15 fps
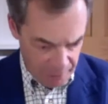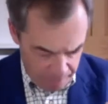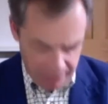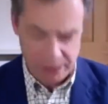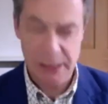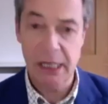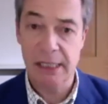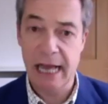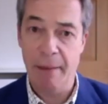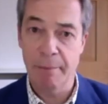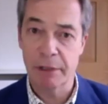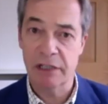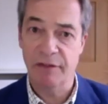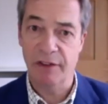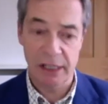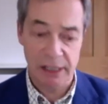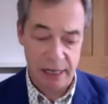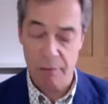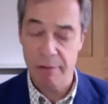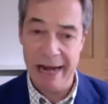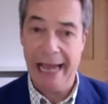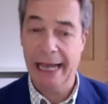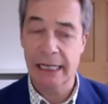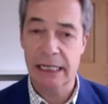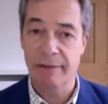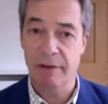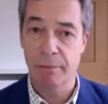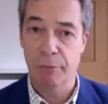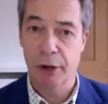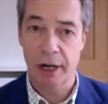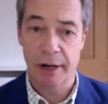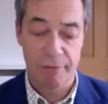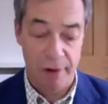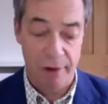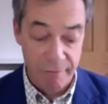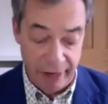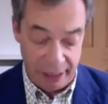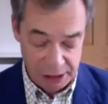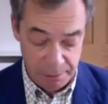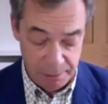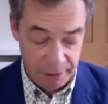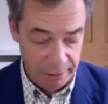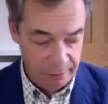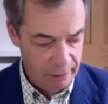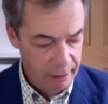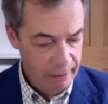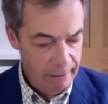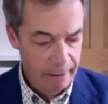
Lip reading: the business atmosphere so negative in Britain for investment.